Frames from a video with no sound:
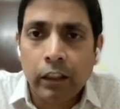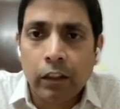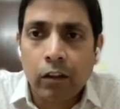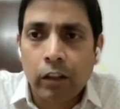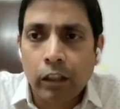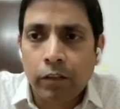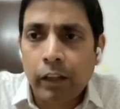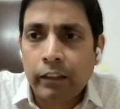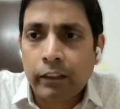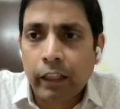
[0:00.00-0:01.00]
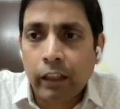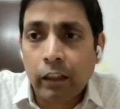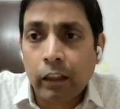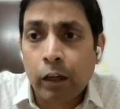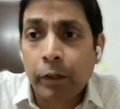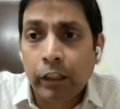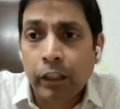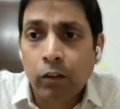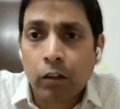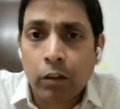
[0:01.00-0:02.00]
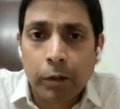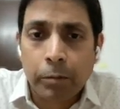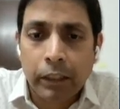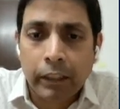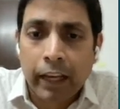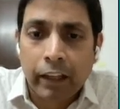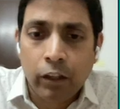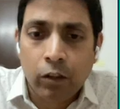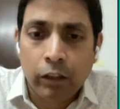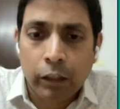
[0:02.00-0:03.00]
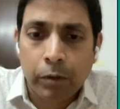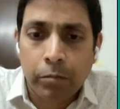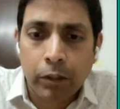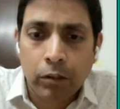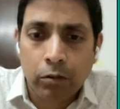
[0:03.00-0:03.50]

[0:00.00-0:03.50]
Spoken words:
or even, let's say, commenting or maybe tagging your team members